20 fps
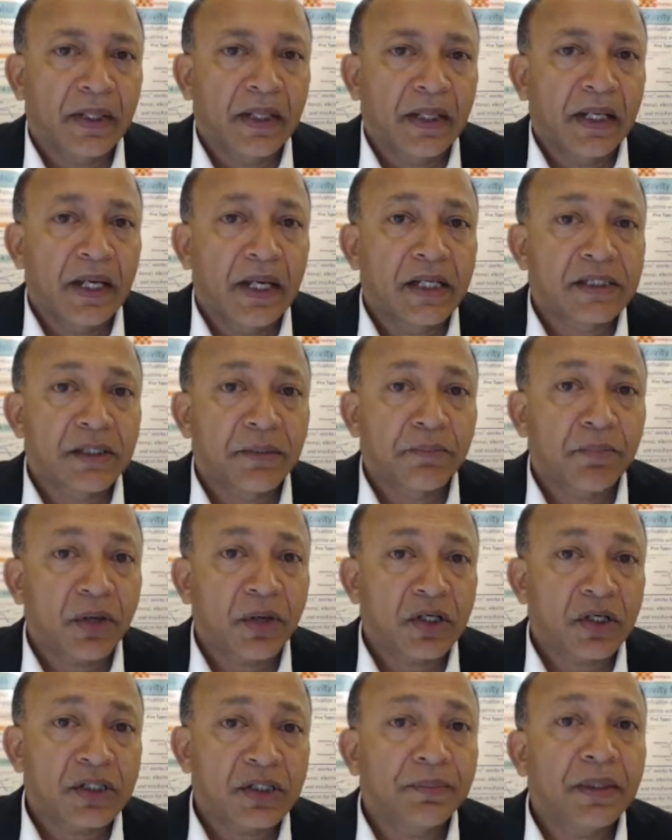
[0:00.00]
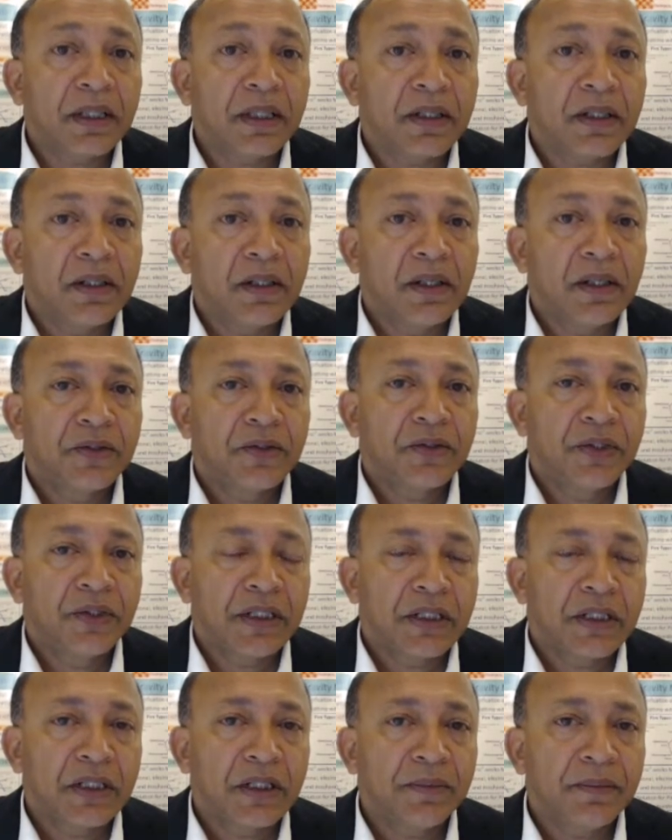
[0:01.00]
Is it possible to
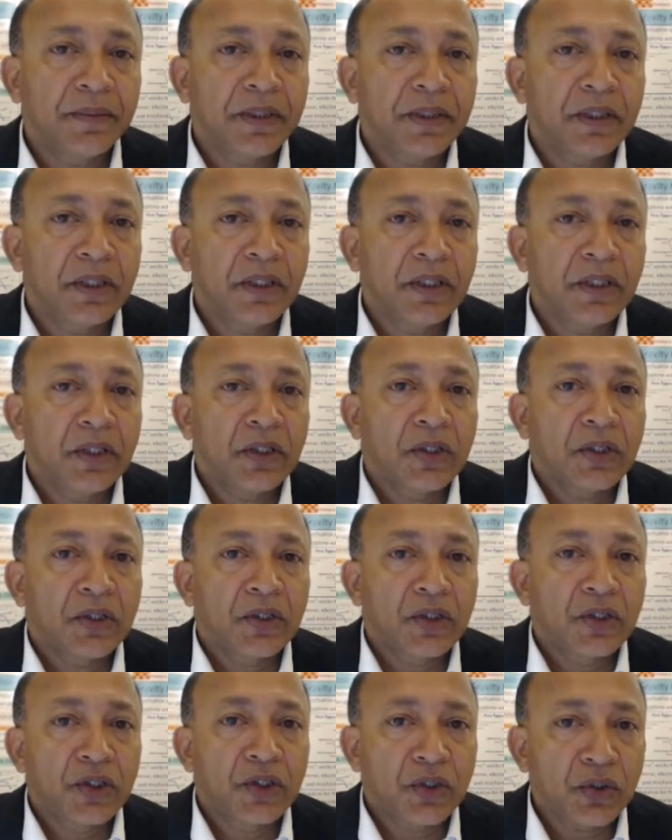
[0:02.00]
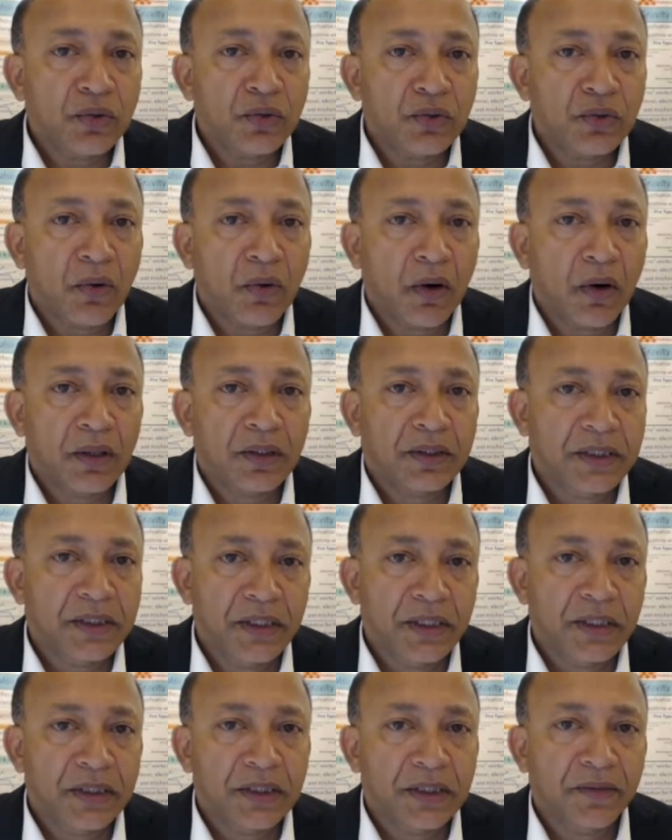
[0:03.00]
determine two
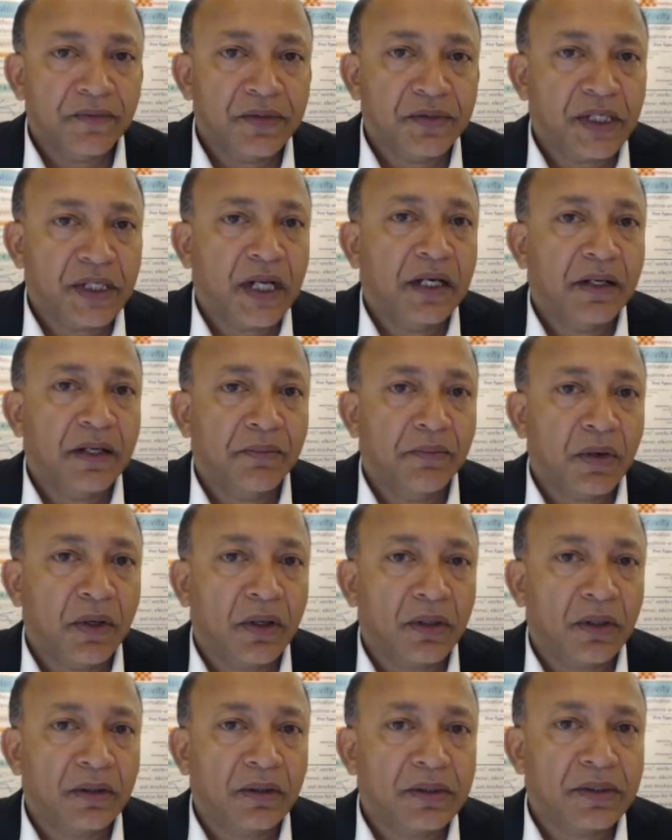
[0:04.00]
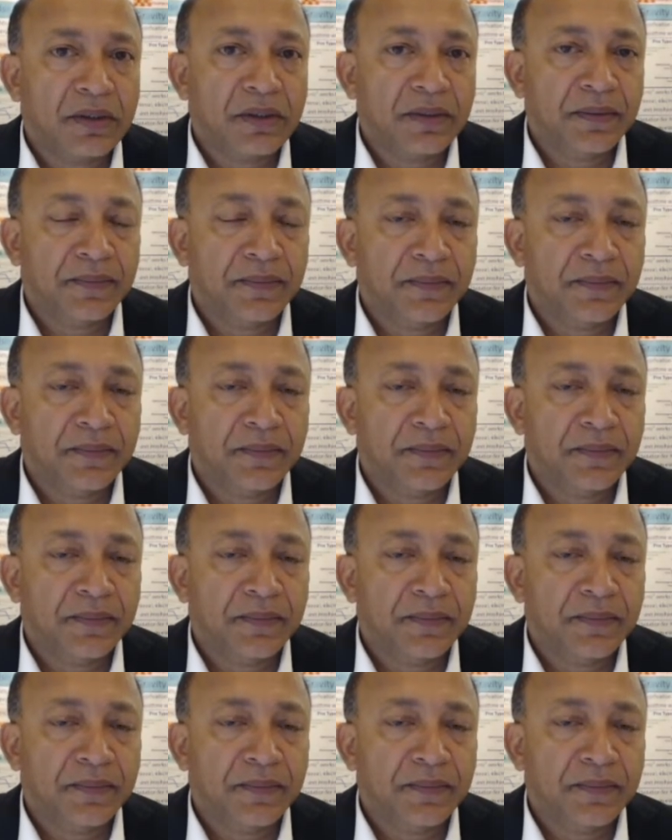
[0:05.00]
alternative standard models?